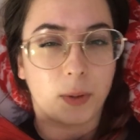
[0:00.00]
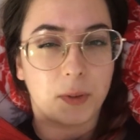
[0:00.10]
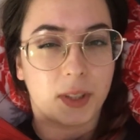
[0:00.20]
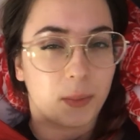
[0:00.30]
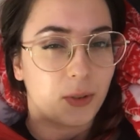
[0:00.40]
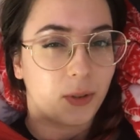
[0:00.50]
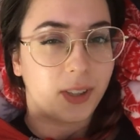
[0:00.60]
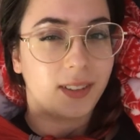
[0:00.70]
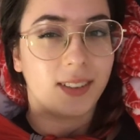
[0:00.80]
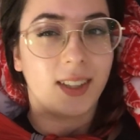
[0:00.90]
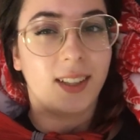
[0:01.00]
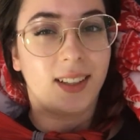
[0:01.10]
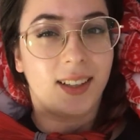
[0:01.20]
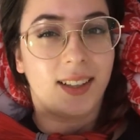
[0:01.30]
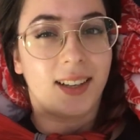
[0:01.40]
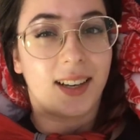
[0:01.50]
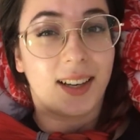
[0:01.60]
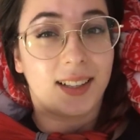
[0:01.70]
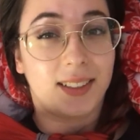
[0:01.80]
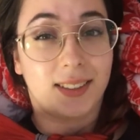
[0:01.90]
of some sort.
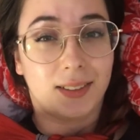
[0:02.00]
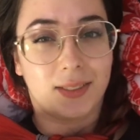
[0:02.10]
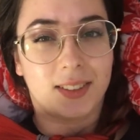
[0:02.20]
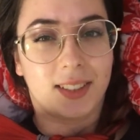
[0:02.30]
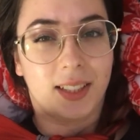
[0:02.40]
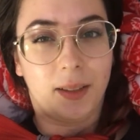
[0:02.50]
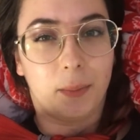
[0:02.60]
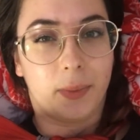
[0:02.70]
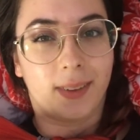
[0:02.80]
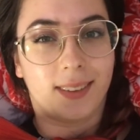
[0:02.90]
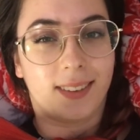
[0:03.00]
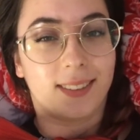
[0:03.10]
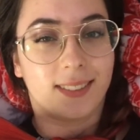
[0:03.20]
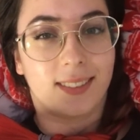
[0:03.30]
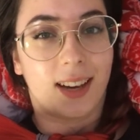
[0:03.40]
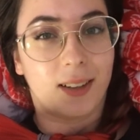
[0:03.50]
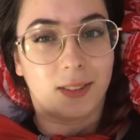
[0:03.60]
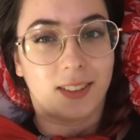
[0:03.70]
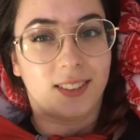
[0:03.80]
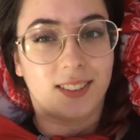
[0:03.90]
I didn't sleep, but I
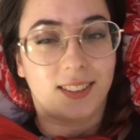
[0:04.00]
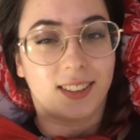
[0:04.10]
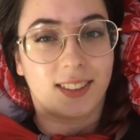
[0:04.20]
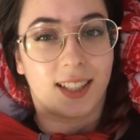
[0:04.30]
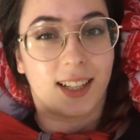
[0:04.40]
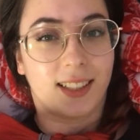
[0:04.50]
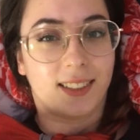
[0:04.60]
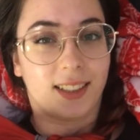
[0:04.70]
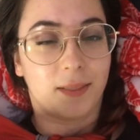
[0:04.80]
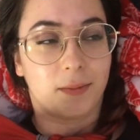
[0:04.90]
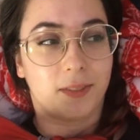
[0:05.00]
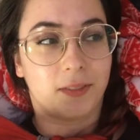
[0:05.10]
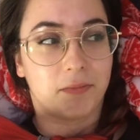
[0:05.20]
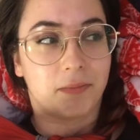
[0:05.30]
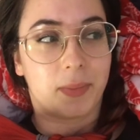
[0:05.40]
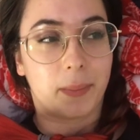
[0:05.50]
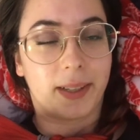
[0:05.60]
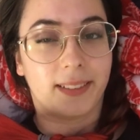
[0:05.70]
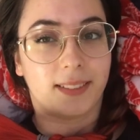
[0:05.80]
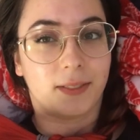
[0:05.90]
was just lying in my
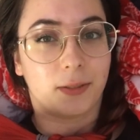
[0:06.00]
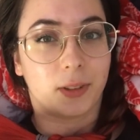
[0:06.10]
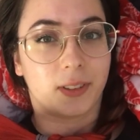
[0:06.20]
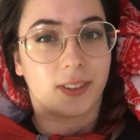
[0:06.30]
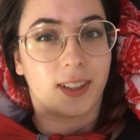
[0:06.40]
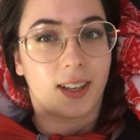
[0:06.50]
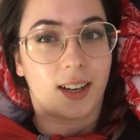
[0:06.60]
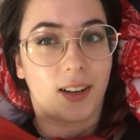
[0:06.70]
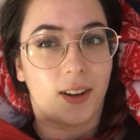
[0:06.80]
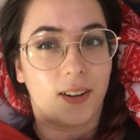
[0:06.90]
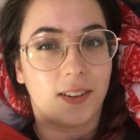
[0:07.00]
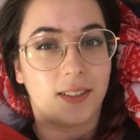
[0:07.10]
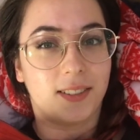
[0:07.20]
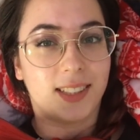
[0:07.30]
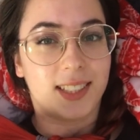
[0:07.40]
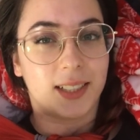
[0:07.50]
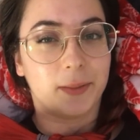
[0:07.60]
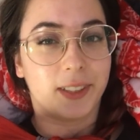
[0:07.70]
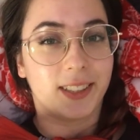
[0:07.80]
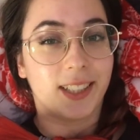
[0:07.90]
bed for a long
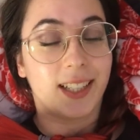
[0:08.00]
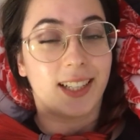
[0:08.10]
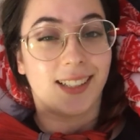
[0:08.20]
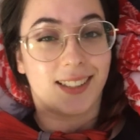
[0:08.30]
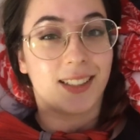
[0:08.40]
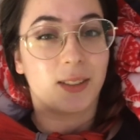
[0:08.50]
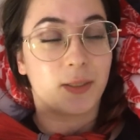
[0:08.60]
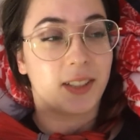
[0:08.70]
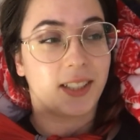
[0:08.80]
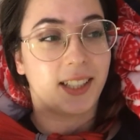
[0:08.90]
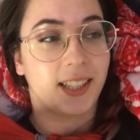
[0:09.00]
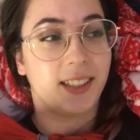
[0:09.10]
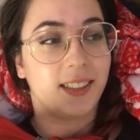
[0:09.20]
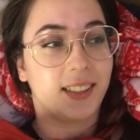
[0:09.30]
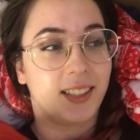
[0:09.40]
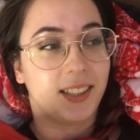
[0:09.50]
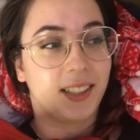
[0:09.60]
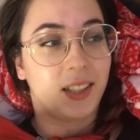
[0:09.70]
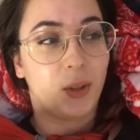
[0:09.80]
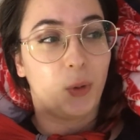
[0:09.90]
time instead of studying.
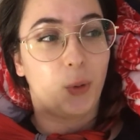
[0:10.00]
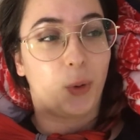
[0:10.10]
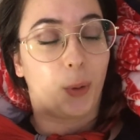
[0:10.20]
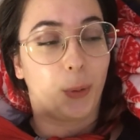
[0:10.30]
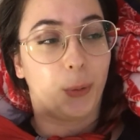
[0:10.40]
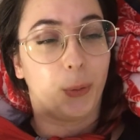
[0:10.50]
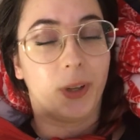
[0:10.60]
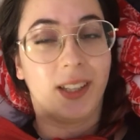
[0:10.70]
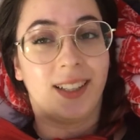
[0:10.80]
So,